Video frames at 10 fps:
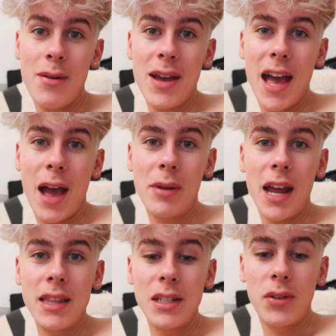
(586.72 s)
Anyway, yeah, I'm gonna
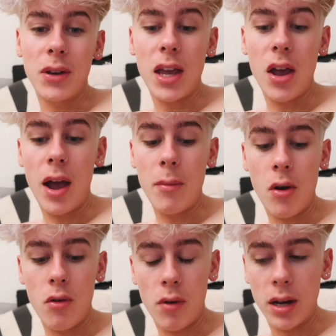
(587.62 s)
end this vlog here. I'm
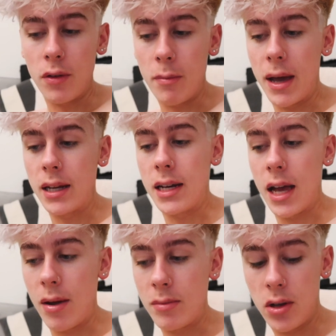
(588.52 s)
all ready for bed
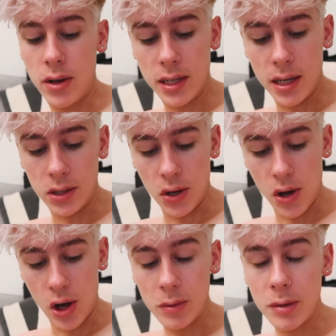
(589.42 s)
now. I'm so excited to go
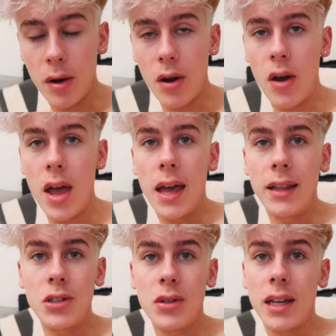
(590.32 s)
home tomorrow.
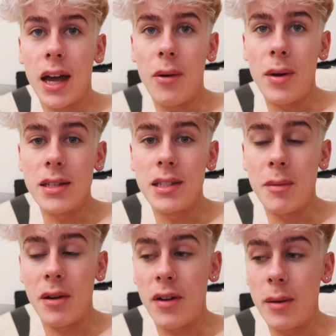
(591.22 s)
Literally cannot wait to see
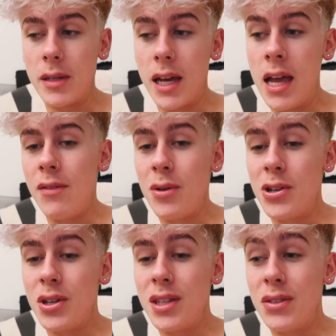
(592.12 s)
my family. If you
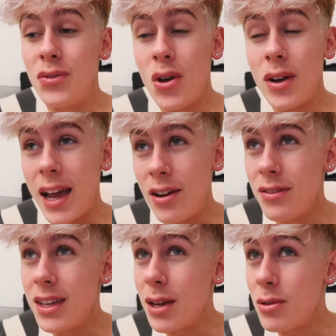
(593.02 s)
enjoyed this vlog, I
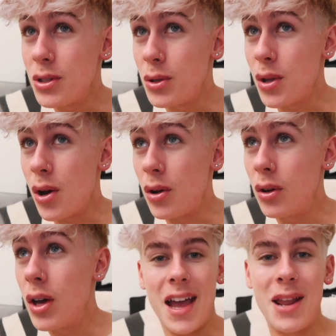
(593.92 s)
don't think it was too long.